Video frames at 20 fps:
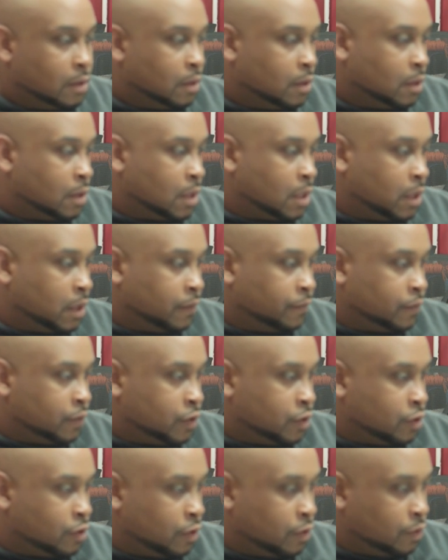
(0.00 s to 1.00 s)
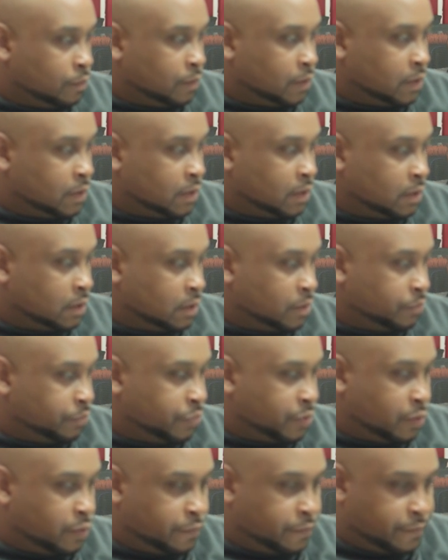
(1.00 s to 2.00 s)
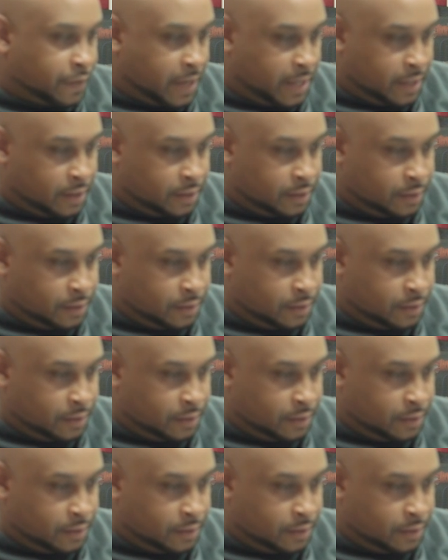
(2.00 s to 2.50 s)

I'll even show you in System Profiler,